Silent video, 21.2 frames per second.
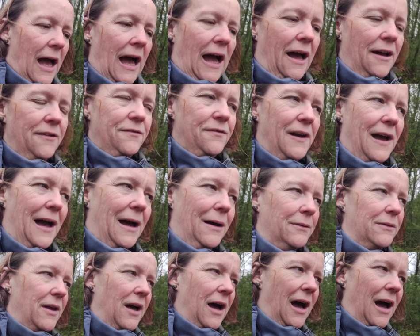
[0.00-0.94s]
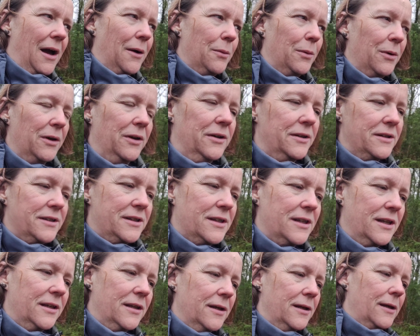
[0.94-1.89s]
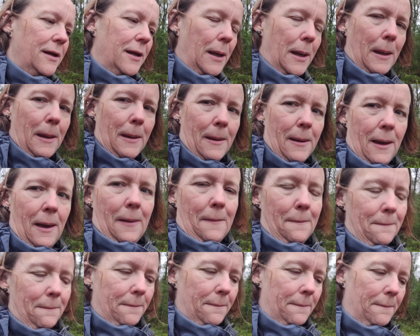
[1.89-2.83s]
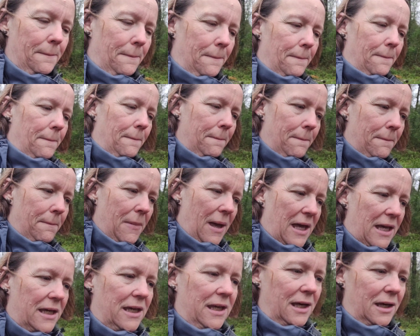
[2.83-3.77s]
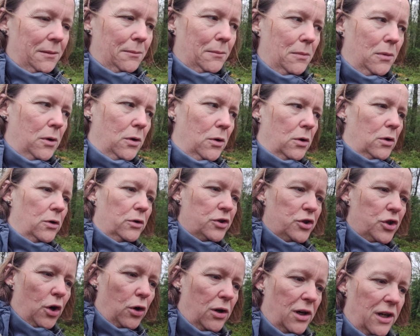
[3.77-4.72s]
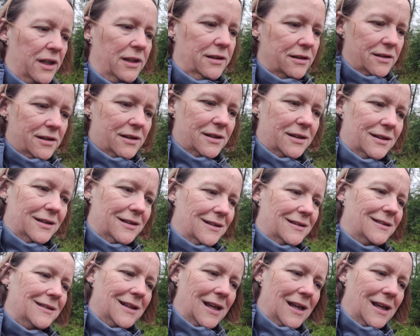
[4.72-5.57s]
I found that I was making more chocolates,